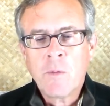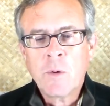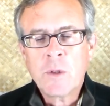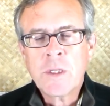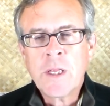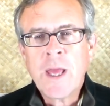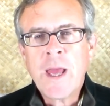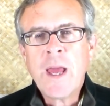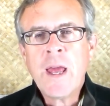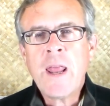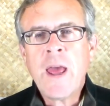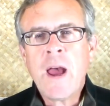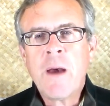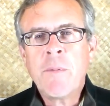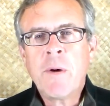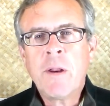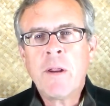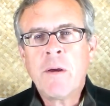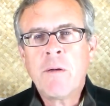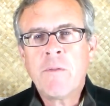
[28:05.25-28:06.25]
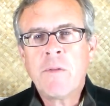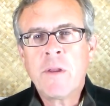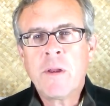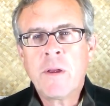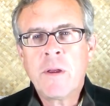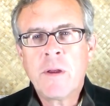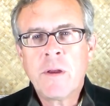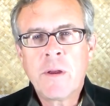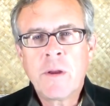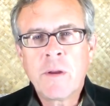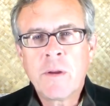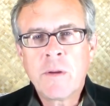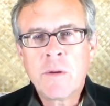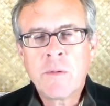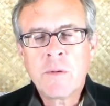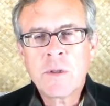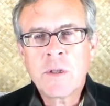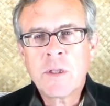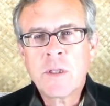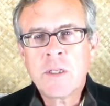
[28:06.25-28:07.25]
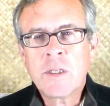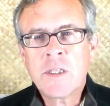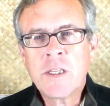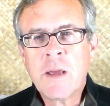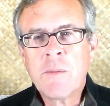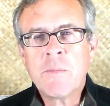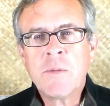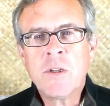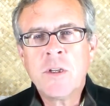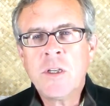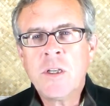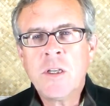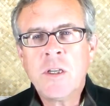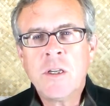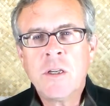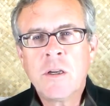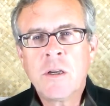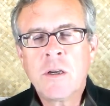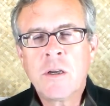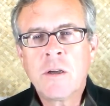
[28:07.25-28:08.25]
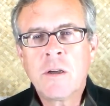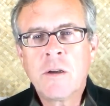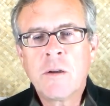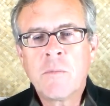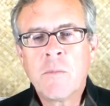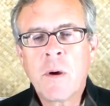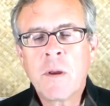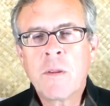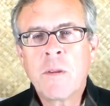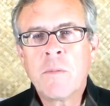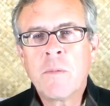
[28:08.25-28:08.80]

Was the head abbot of the, was it the Semji, uh,